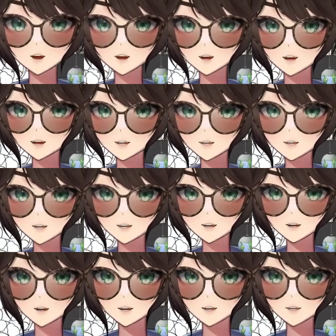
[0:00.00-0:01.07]
A couple of my
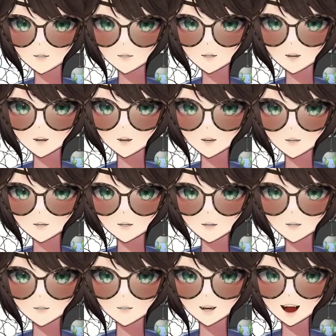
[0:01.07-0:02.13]
coworkers are like, why are you tired? I was
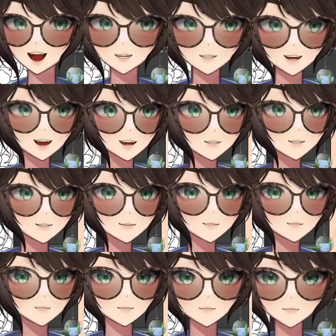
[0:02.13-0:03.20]
like, I don't know, dude.
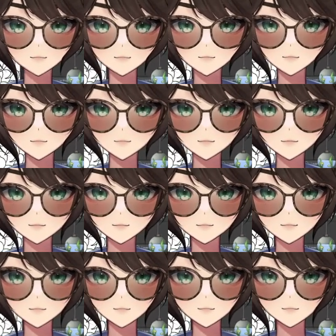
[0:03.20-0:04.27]
I was like,
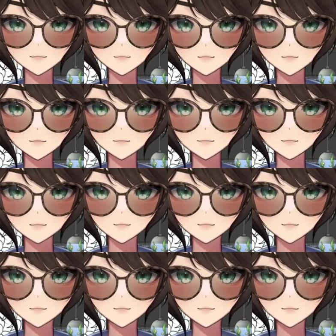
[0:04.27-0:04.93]
I'm tired.